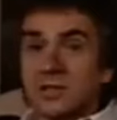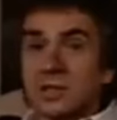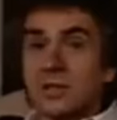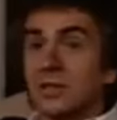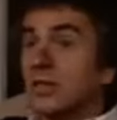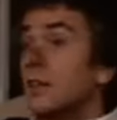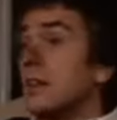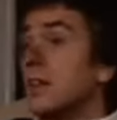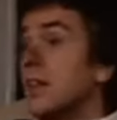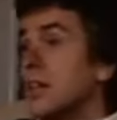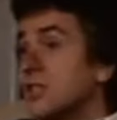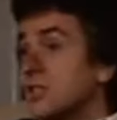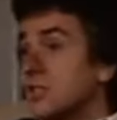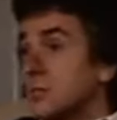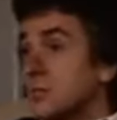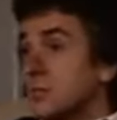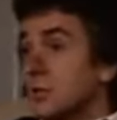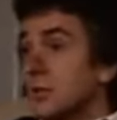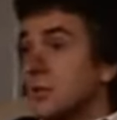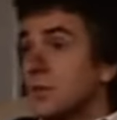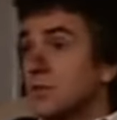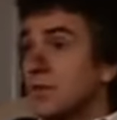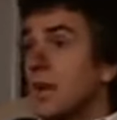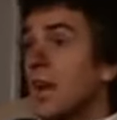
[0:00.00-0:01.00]
And suddenly there she
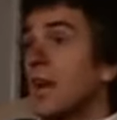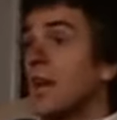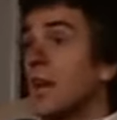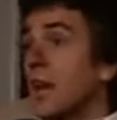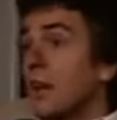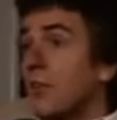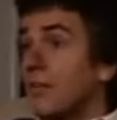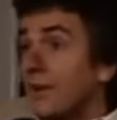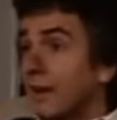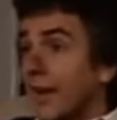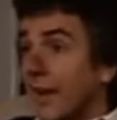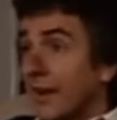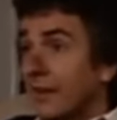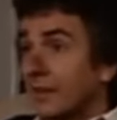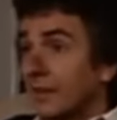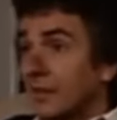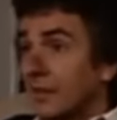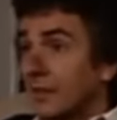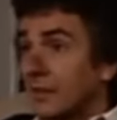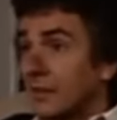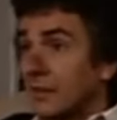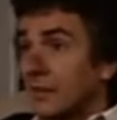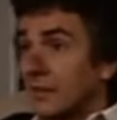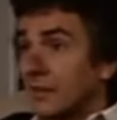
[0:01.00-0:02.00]
was, and I
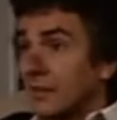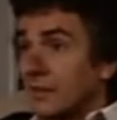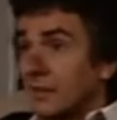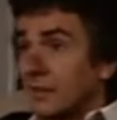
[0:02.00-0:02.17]
reacted.